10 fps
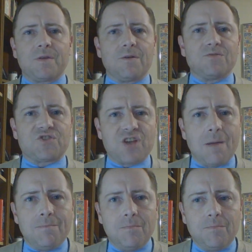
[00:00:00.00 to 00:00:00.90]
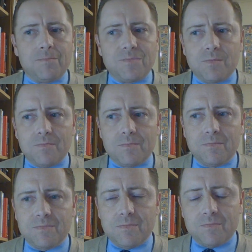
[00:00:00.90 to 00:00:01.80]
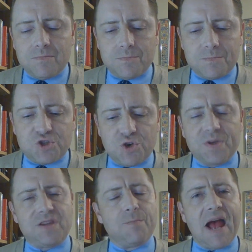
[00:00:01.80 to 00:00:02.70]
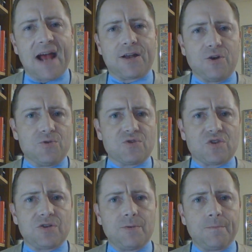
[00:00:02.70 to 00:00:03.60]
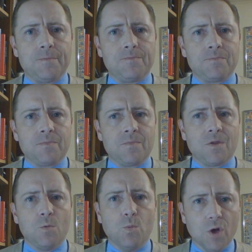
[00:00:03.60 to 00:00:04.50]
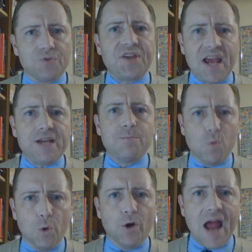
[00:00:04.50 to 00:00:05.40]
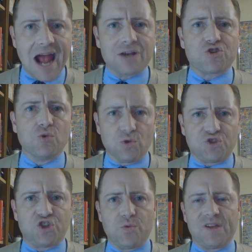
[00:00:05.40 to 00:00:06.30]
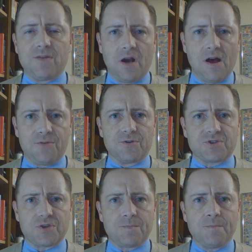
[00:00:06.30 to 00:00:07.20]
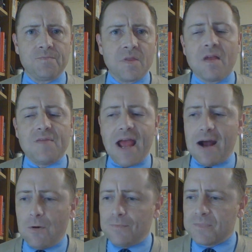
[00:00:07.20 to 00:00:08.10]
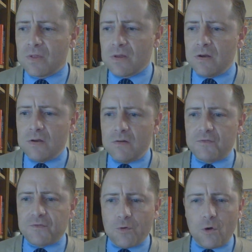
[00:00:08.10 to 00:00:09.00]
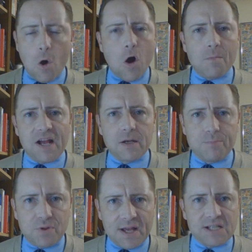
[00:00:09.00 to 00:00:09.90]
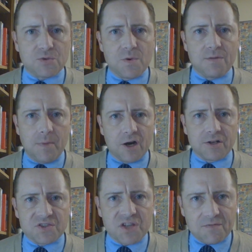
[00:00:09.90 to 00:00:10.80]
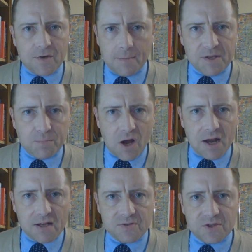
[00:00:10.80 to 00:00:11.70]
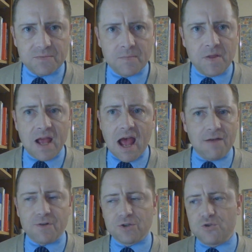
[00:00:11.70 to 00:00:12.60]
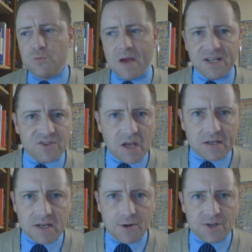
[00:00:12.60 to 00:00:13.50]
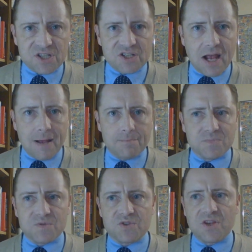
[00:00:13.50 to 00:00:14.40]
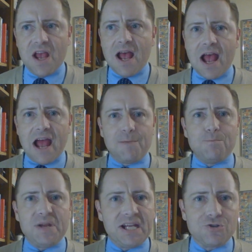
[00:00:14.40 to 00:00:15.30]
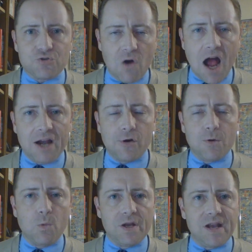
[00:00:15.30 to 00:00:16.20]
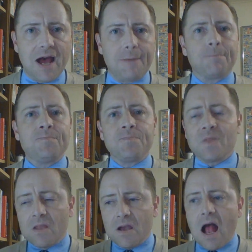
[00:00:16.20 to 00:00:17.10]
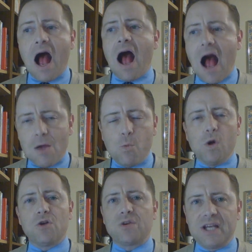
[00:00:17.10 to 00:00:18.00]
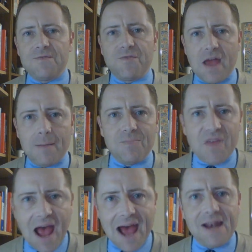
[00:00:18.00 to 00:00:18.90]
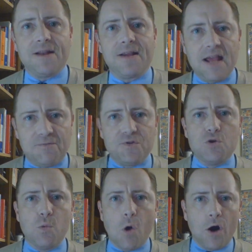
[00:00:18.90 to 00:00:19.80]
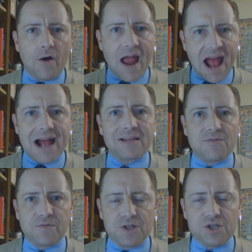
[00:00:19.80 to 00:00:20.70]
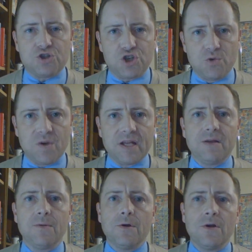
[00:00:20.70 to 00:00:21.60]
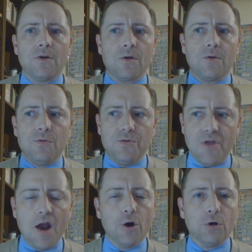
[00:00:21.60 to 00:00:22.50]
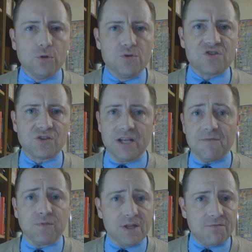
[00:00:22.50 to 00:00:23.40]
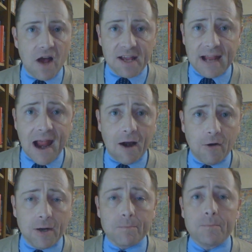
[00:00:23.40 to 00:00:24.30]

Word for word: some chewing tobaccos will take more actual chewing than others. Now, for all my complaints with American Snuff Company products having too many secondary stems and being drier and whatnot, I will give them that if you were actively chewing, their loose leaf, Levi Garrett,